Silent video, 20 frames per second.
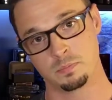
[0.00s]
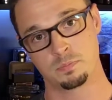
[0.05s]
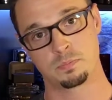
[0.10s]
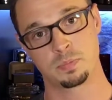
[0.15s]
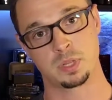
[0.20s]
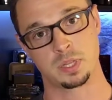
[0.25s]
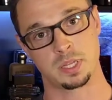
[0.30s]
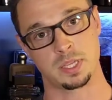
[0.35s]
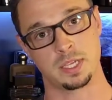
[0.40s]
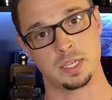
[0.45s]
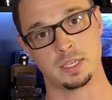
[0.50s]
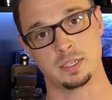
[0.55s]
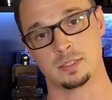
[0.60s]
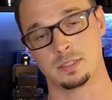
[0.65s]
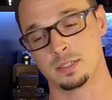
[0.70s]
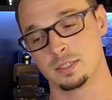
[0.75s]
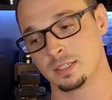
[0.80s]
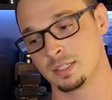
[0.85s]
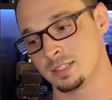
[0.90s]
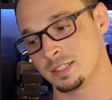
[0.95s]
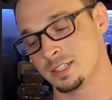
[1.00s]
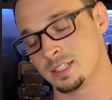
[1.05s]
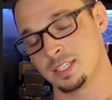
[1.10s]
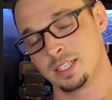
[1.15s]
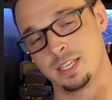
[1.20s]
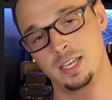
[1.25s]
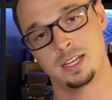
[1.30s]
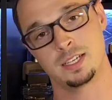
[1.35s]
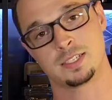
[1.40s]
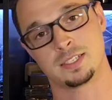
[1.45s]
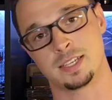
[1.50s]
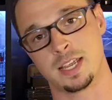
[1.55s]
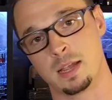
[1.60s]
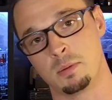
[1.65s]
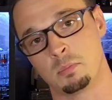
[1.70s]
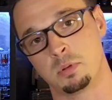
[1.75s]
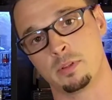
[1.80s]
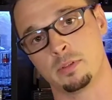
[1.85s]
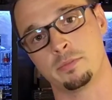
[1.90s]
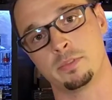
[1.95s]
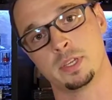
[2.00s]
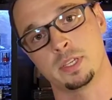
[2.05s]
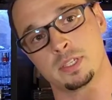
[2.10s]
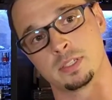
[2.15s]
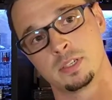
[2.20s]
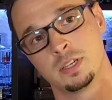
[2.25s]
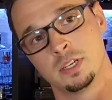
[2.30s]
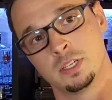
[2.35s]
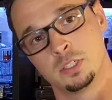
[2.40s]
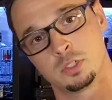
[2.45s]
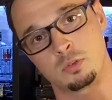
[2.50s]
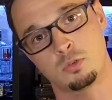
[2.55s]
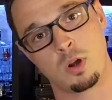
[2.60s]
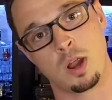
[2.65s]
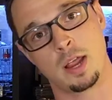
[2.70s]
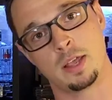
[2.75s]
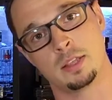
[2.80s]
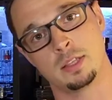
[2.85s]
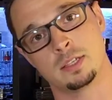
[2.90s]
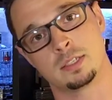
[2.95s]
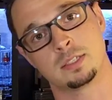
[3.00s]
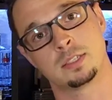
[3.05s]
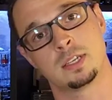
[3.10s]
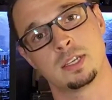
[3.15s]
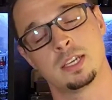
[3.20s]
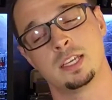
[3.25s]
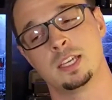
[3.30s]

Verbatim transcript: Please get a sample of this, try this.